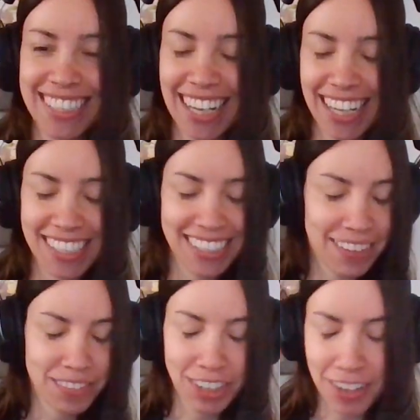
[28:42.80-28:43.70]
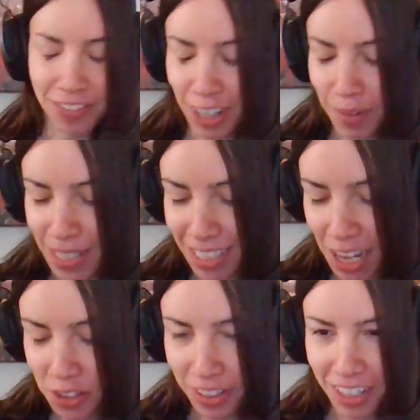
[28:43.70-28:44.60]
Yeah, I guess I'm trying to figure out my
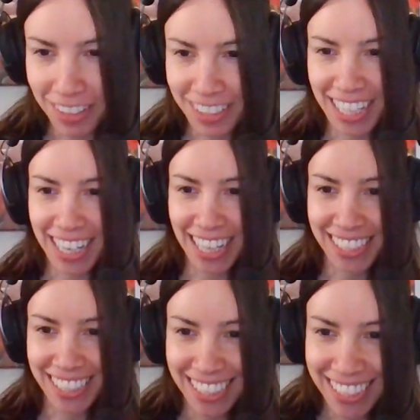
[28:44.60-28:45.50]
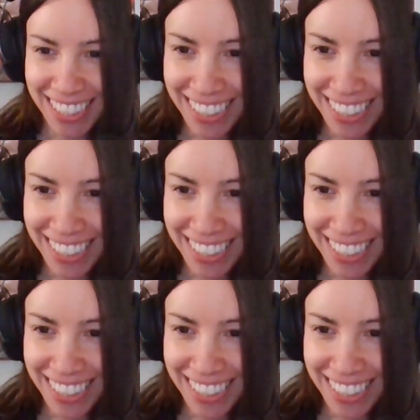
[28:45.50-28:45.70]
schedule there. It's kind of hectic.